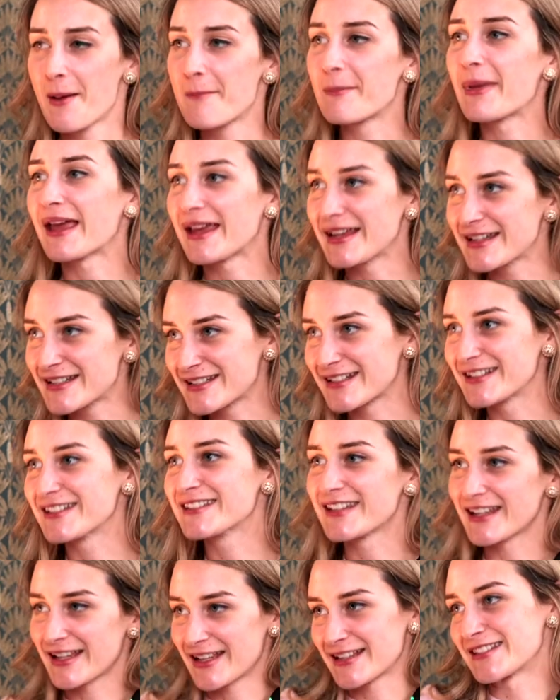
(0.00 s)

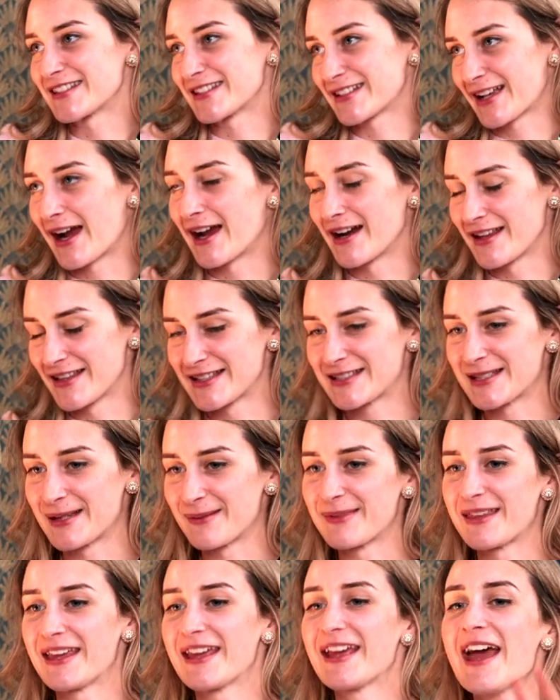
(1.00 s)
patients, I mm-hmm. guess it's kind of the
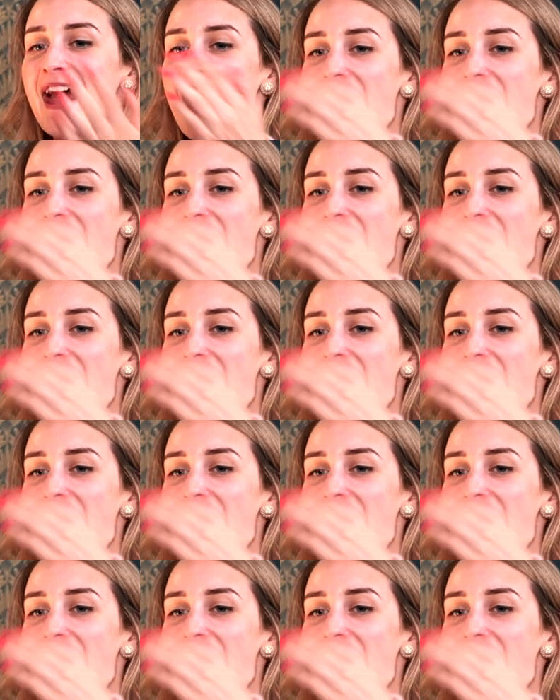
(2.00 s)
same thing, yeah.